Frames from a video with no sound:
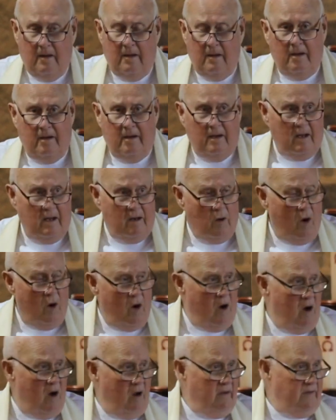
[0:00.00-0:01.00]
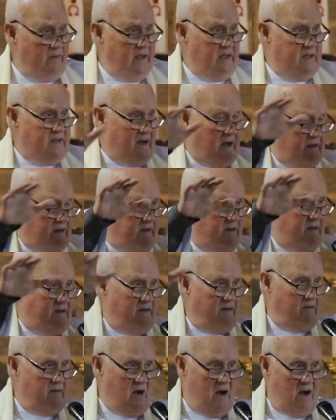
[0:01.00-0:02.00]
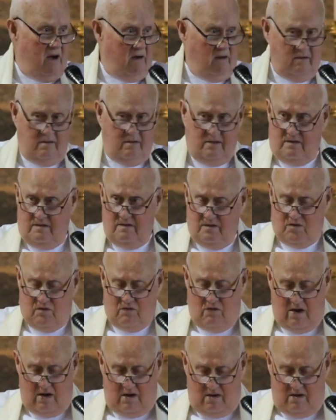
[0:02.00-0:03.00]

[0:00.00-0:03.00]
And all of these huts around in this ring